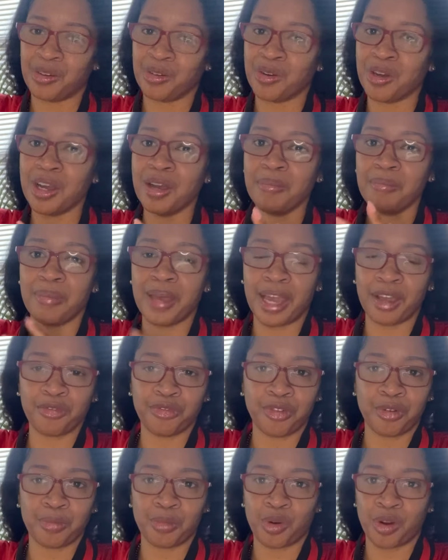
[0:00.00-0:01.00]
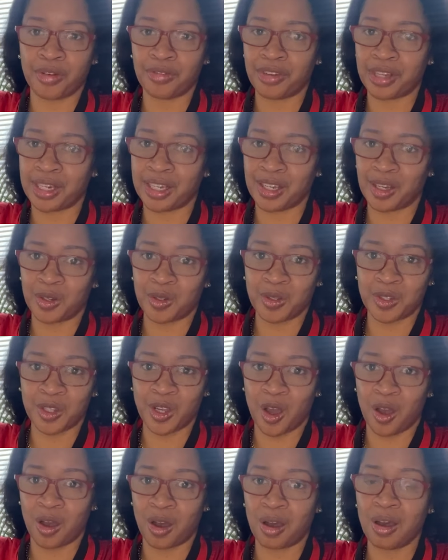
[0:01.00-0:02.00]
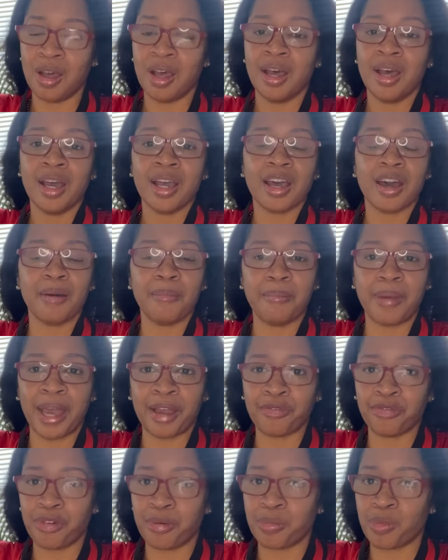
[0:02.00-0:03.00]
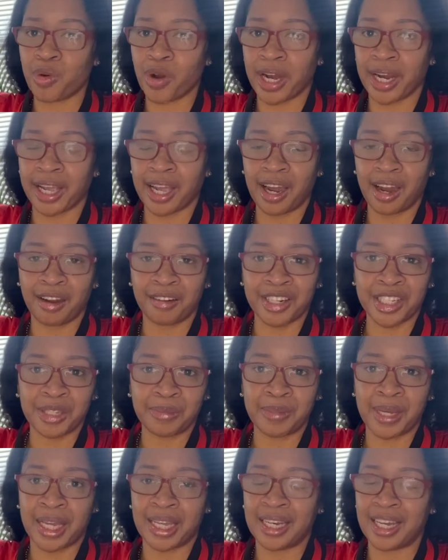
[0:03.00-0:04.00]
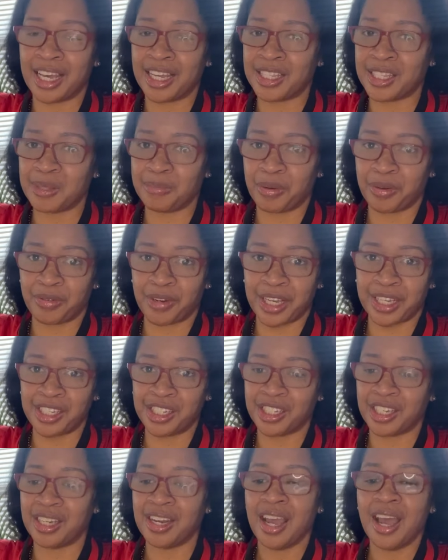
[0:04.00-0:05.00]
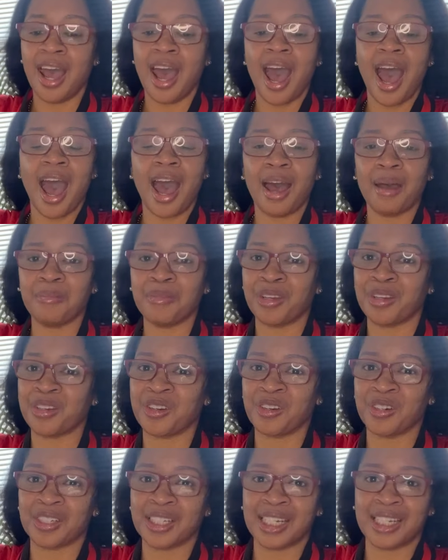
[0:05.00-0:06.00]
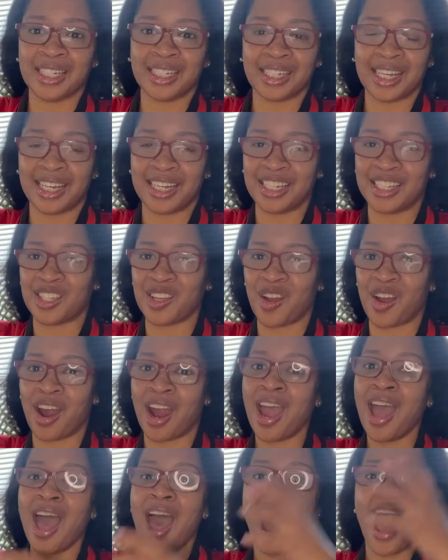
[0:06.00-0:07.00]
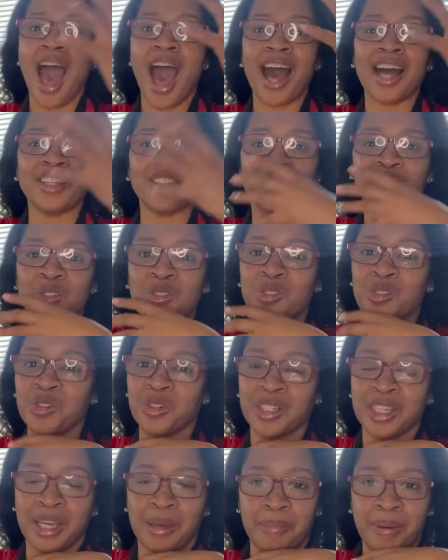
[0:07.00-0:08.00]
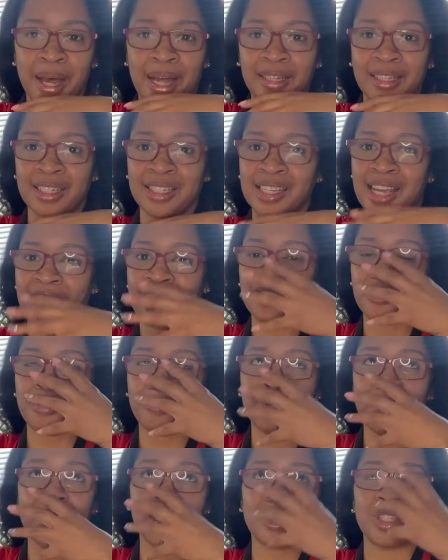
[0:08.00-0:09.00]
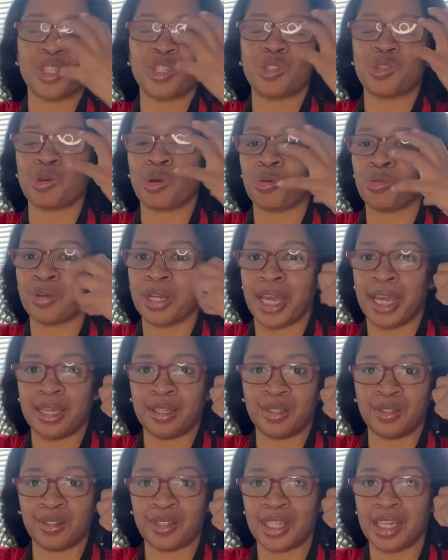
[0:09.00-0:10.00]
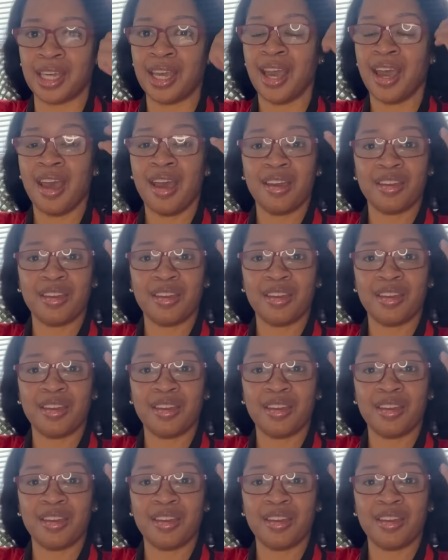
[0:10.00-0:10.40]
Come back for more videos, y'all. Come back for more encouragement and inspiration. I'm your girl, Leading Lady Dar. I do truly apologize for being so nasally.